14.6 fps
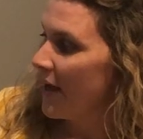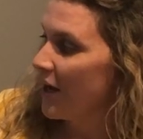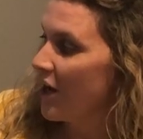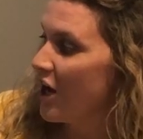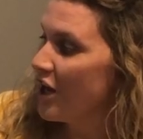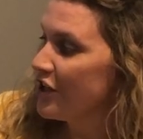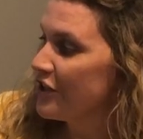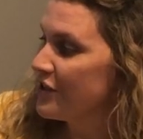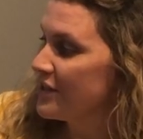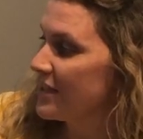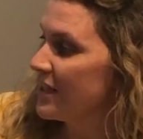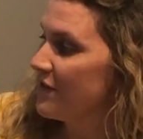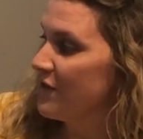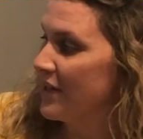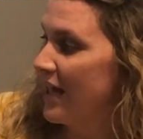Colors
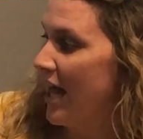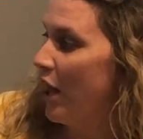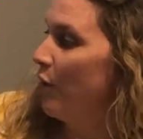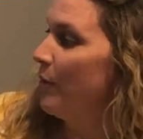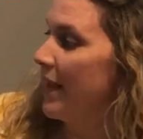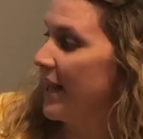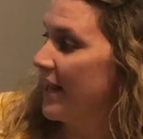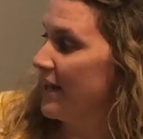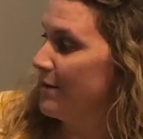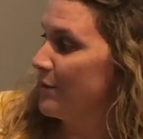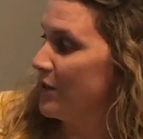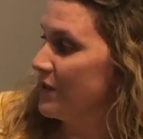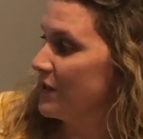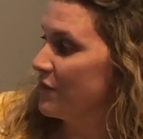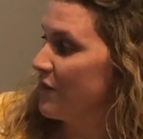even help
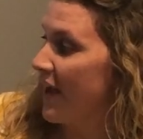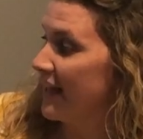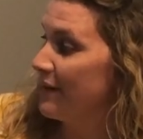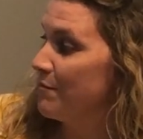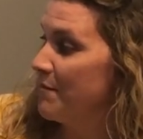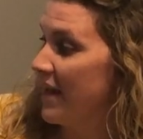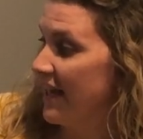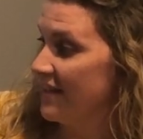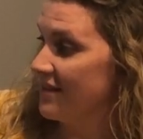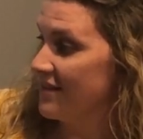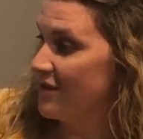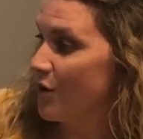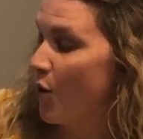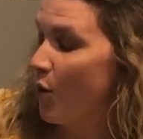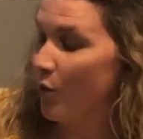animals find
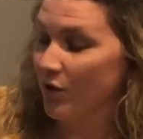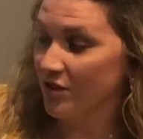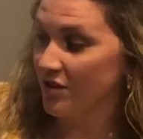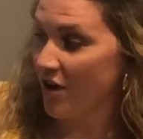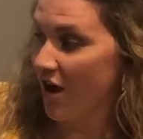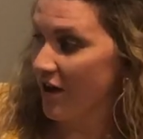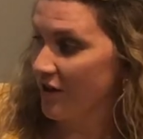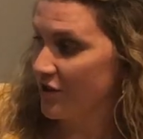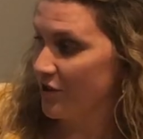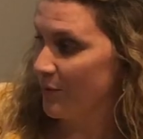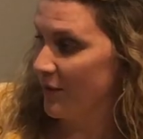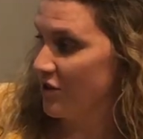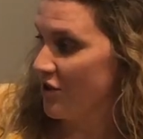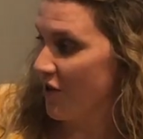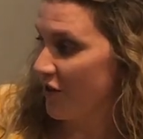mates or talk to
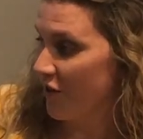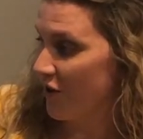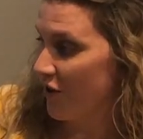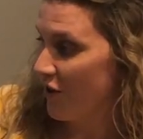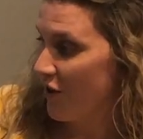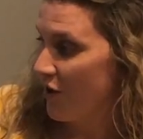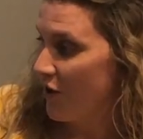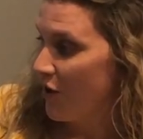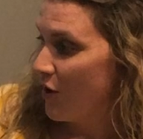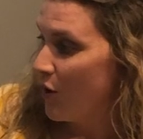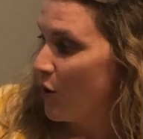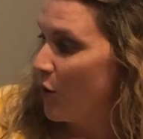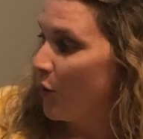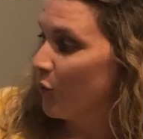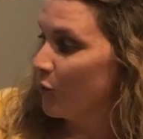each other.
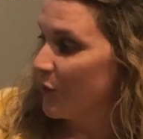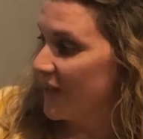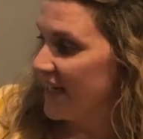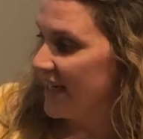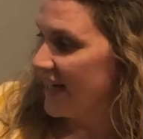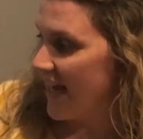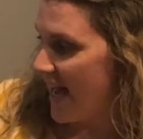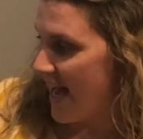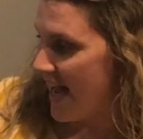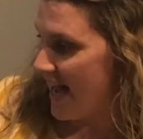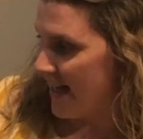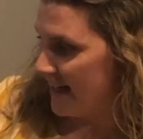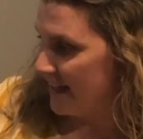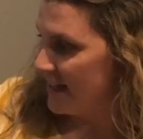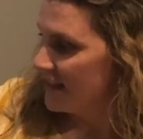Read
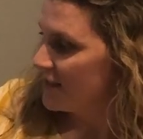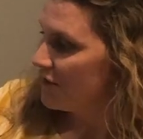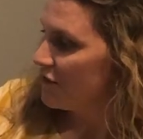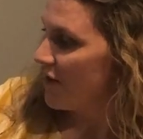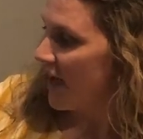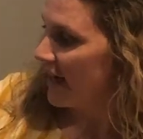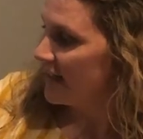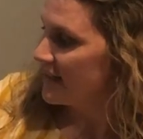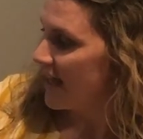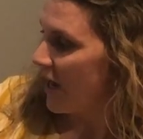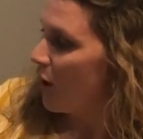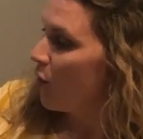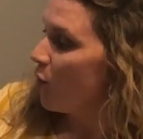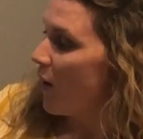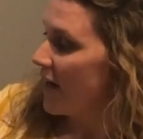on to find
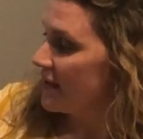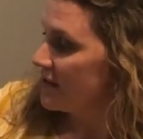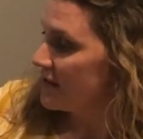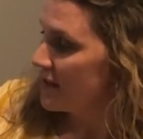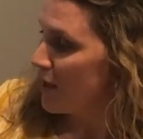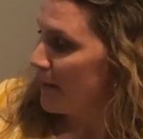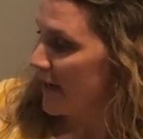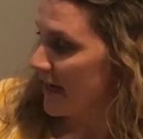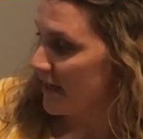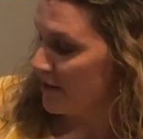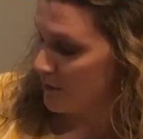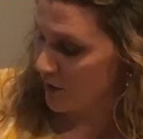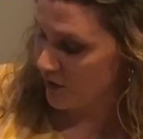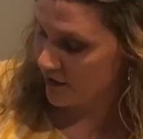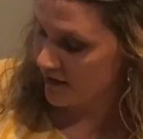out why some
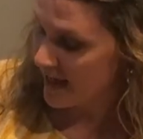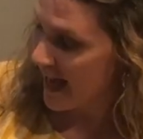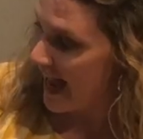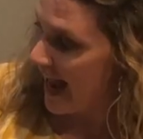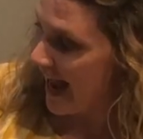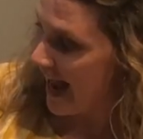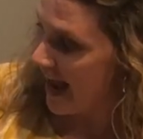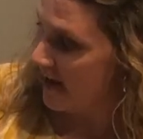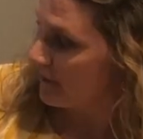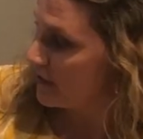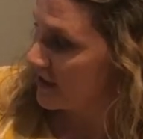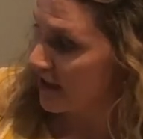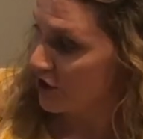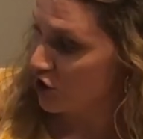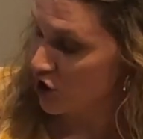animals have
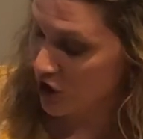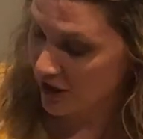such